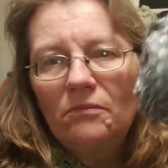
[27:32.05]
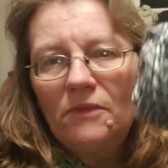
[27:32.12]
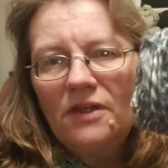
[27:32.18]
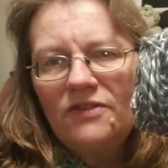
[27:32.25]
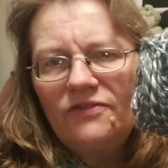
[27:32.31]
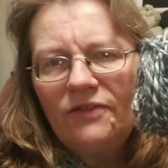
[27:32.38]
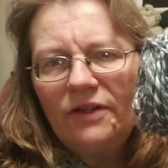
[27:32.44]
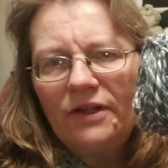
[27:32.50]

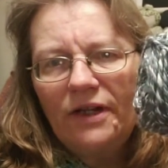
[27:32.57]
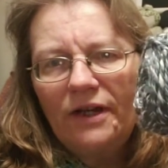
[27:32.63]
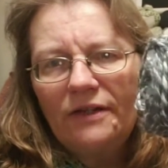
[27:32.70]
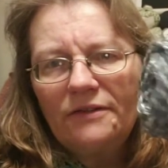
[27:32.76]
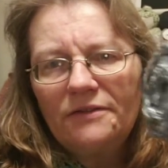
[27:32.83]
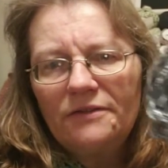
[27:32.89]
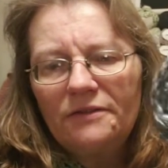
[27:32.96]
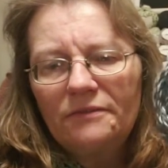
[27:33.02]
That's very
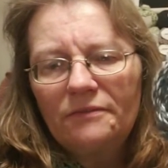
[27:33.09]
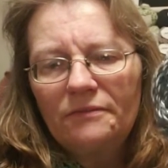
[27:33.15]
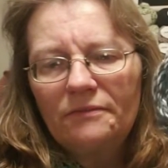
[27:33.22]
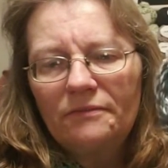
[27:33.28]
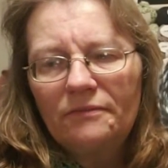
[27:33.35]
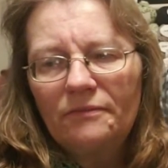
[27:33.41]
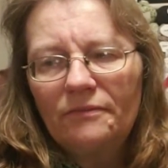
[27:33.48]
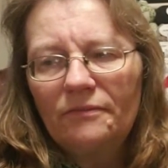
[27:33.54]
nice.
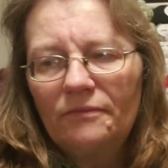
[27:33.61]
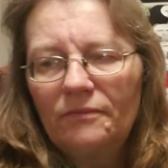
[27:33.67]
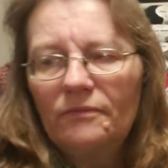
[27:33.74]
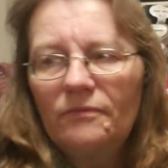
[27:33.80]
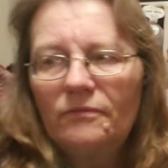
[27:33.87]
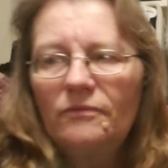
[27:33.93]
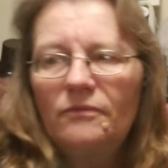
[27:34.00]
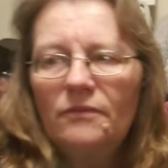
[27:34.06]

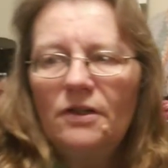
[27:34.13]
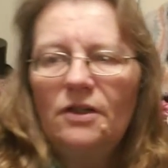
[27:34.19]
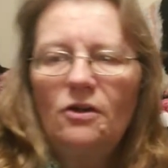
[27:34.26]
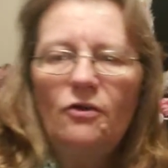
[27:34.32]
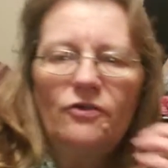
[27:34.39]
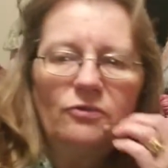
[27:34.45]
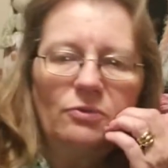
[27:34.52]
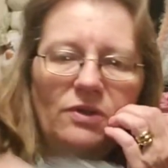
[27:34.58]
It
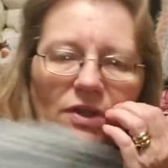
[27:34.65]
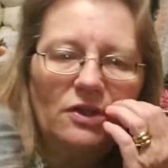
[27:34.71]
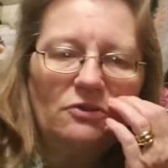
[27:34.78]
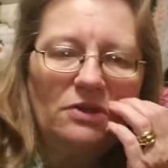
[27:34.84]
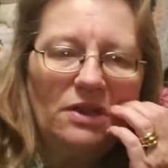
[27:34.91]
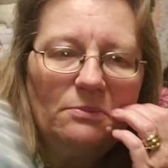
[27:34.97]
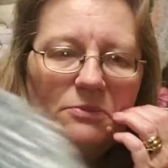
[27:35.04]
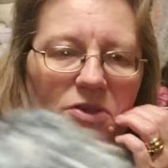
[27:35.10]
goes with the
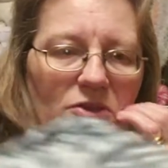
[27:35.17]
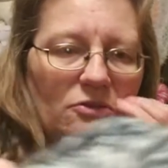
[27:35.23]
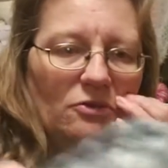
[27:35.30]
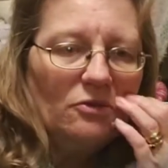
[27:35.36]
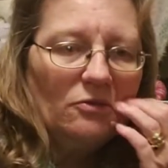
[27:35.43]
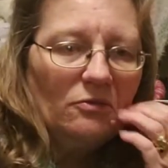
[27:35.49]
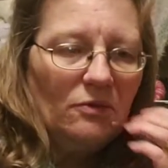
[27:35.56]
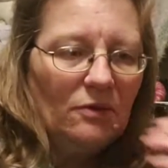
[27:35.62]
cream
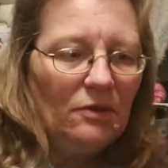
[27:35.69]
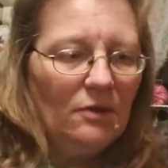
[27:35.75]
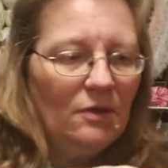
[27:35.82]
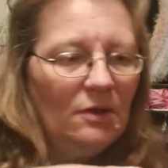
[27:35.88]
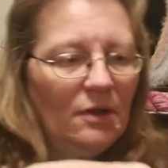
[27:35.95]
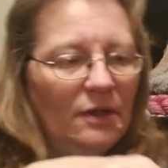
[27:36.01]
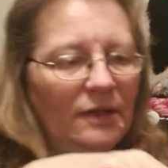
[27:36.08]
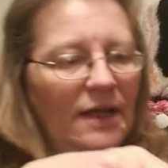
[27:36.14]
too.
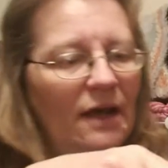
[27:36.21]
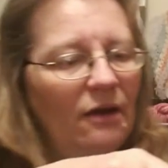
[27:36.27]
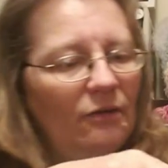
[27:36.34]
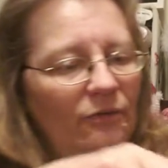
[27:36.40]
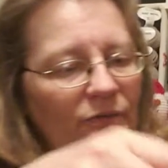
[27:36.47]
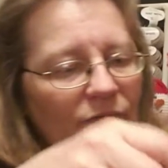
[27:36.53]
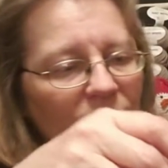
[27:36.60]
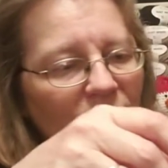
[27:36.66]

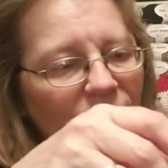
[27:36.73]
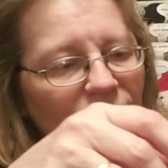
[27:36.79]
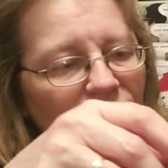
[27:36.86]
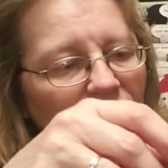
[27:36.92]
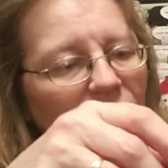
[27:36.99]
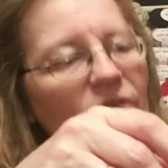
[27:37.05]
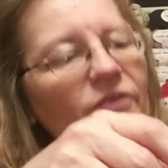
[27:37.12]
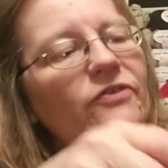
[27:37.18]
Now, the
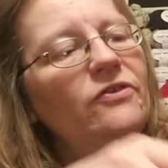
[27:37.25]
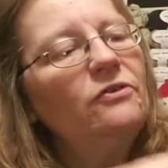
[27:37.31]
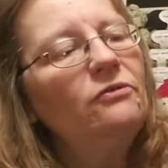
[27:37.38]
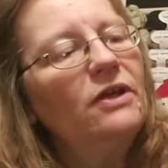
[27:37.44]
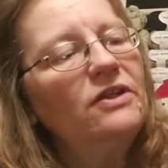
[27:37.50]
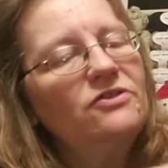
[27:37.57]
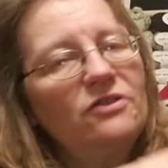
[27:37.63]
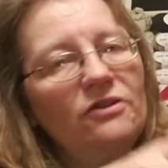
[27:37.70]
first
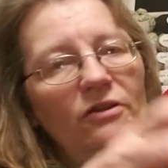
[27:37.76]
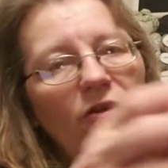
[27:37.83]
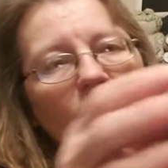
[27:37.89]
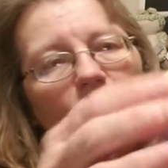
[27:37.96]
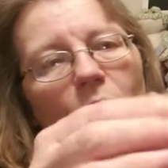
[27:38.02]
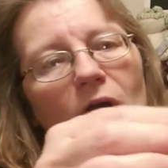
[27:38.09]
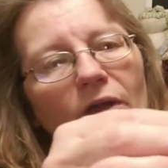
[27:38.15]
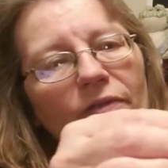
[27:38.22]

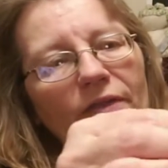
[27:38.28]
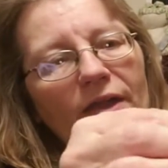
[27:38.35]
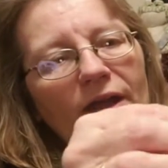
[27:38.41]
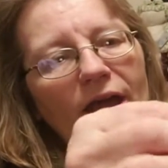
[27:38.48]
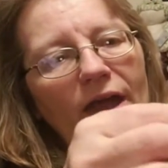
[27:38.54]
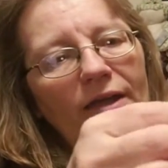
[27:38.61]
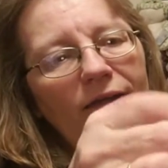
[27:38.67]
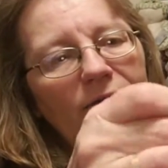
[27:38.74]
original one that
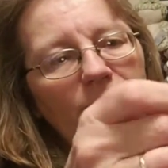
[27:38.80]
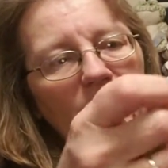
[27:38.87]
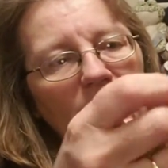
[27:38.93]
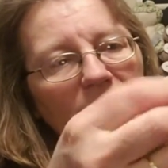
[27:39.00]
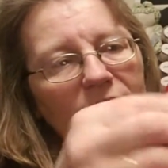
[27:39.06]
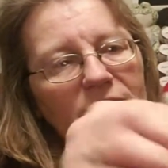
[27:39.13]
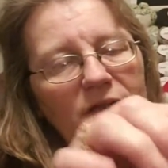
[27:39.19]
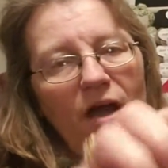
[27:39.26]
I
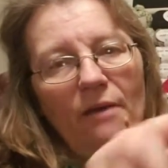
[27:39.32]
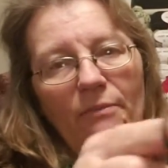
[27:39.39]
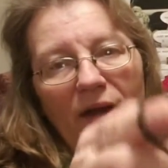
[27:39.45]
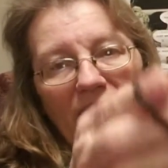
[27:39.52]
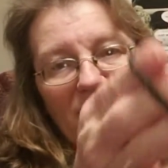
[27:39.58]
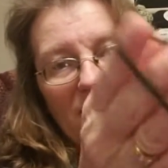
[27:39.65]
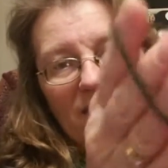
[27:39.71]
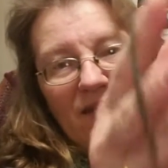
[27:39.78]
picked up,
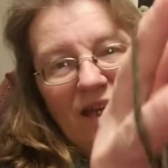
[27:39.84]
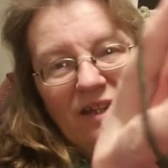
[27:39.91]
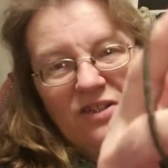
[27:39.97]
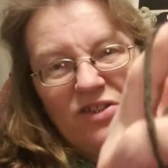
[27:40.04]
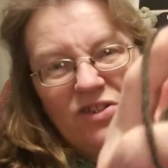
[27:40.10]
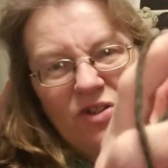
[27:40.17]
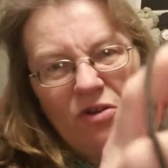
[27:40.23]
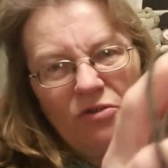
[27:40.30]
I did
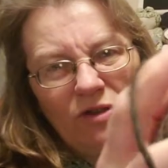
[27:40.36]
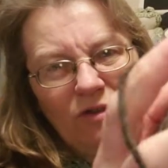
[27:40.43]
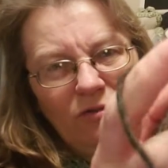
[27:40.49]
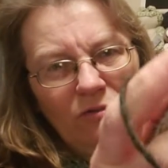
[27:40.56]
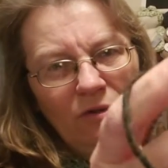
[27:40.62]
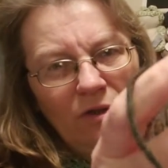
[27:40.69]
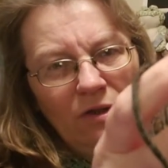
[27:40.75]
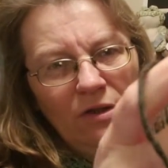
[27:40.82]
not show
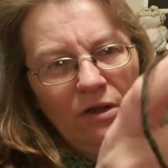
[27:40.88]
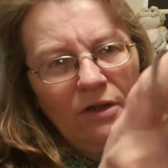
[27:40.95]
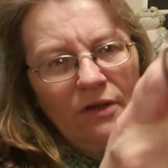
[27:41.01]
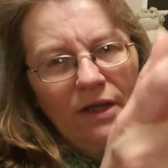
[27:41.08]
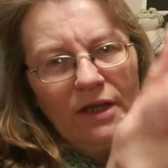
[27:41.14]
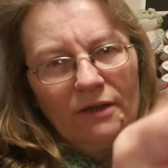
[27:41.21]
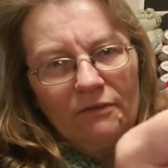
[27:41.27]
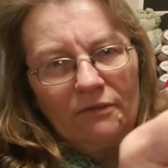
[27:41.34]
you
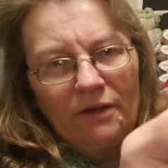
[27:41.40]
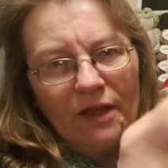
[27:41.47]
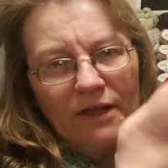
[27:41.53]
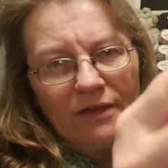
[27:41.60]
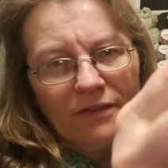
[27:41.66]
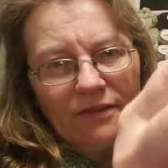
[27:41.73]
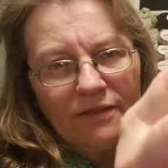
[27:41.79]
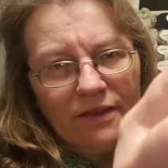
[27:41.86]
it
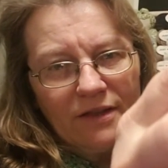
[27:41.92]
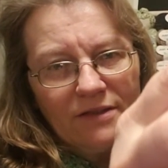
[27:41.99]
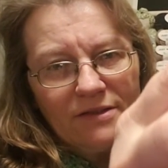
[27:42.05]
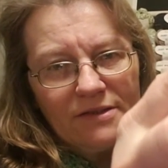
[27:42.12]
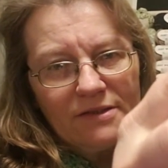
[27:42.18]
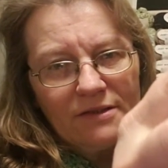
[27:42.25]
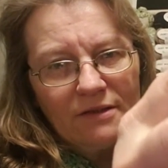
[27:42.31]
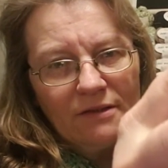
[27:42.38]
like
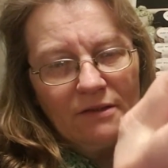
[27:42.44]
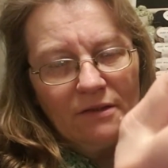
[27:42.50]
this,